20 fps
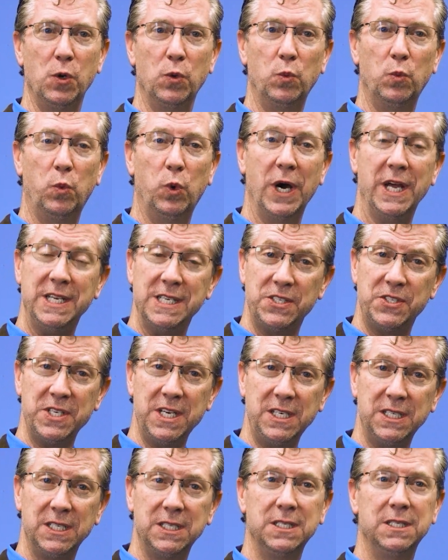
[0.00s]
What is
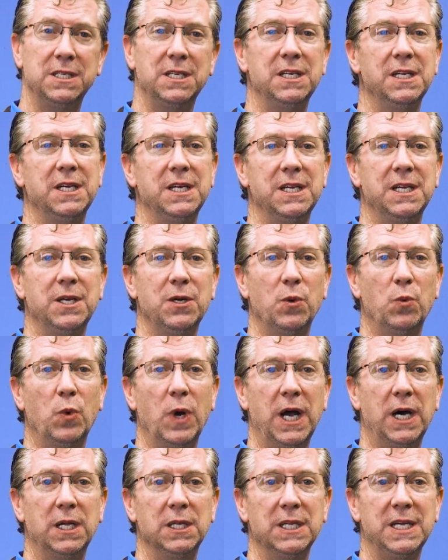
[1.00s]
it?
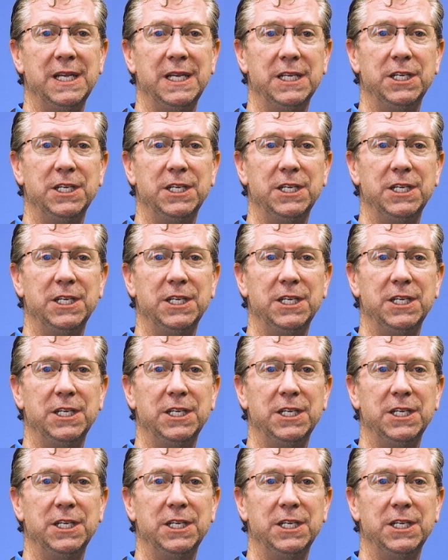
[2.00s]
Well,